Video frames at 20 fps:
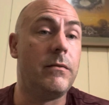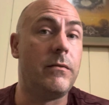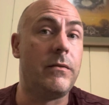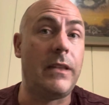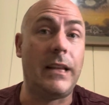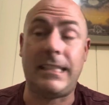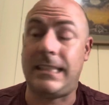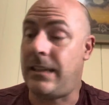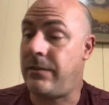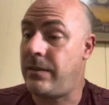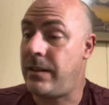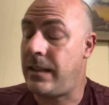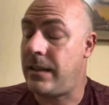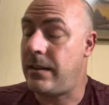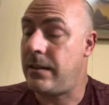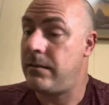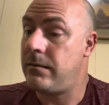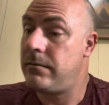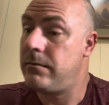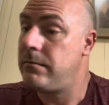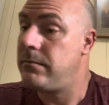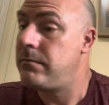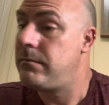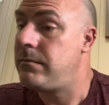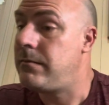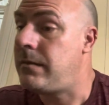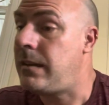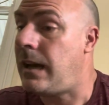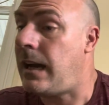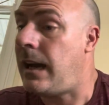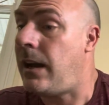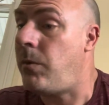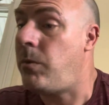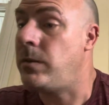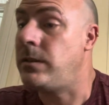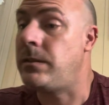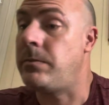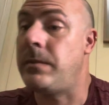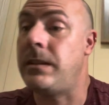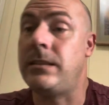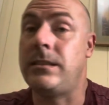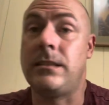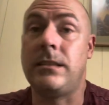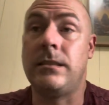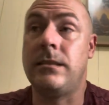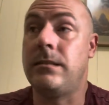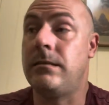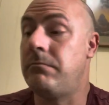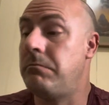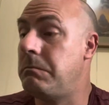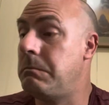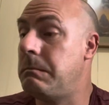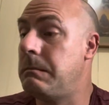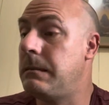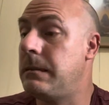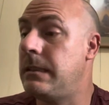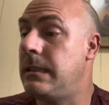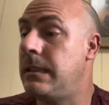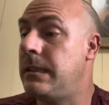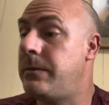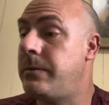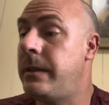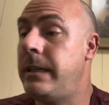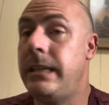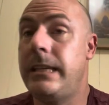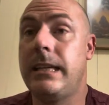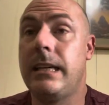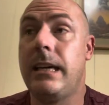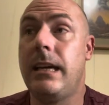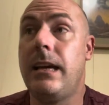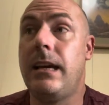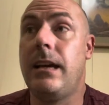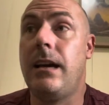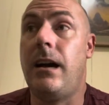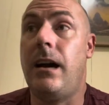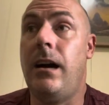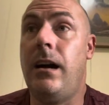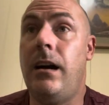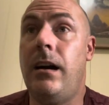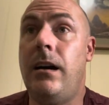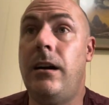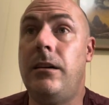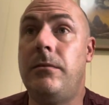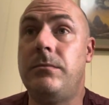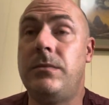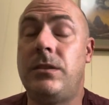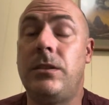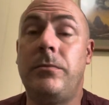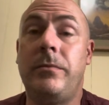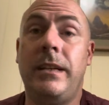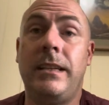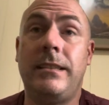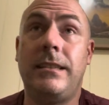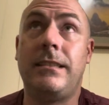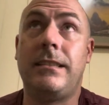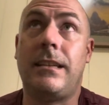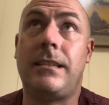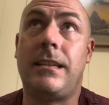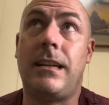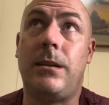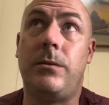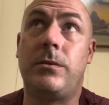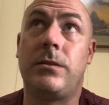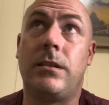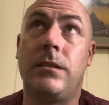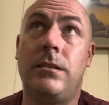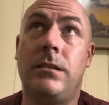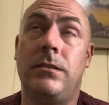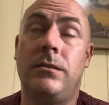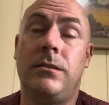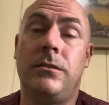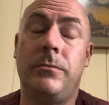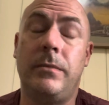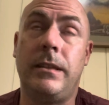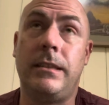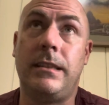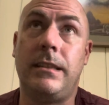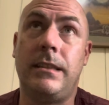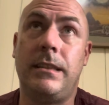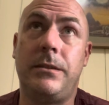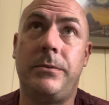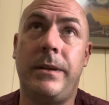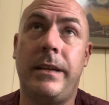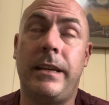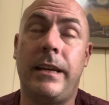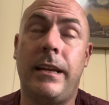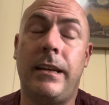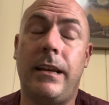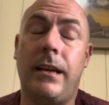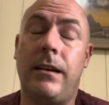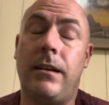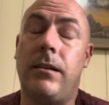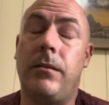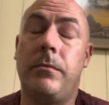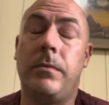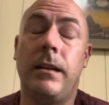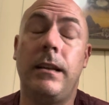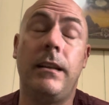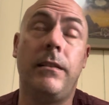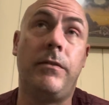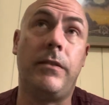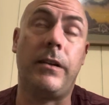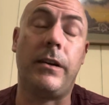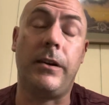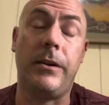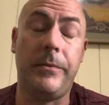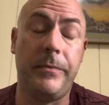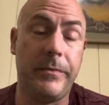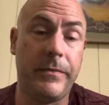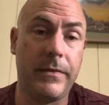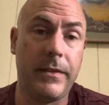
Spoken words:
that's everything that I want to mention this week. Zoom meetings, I said I was going to do a Zoom meeting this weekend and completely forgot